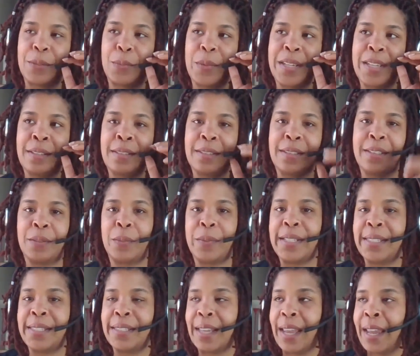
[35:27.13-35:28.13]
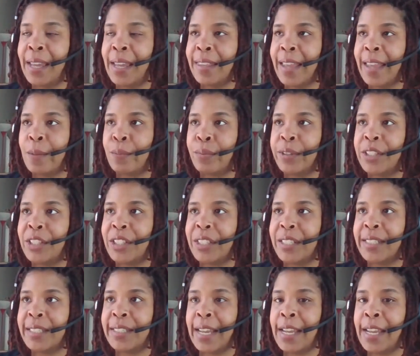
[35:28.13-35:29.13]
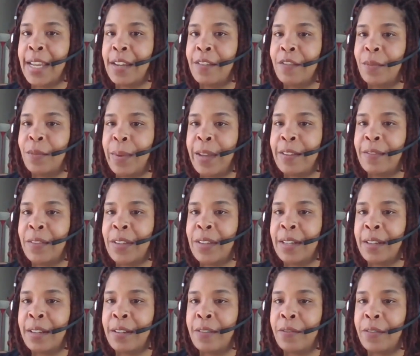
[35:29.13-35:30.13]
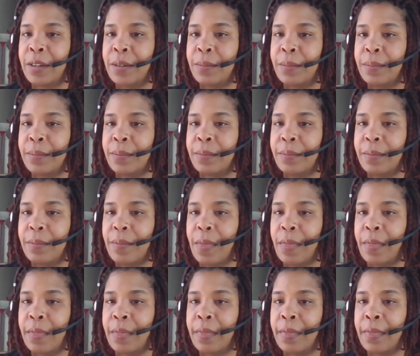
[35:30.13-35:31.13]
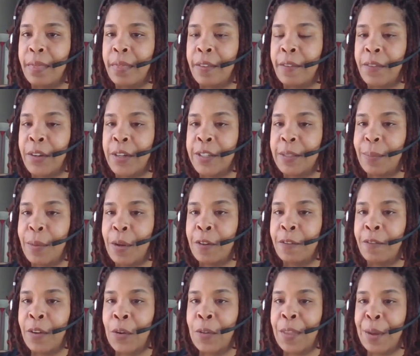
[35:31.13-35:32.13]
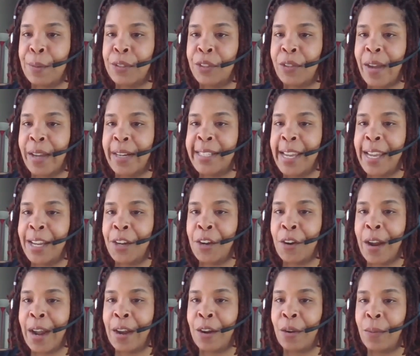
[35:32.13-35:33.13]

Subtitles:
Did we say that Bridget saved Bayvita from the first mofo that was trying to take her out?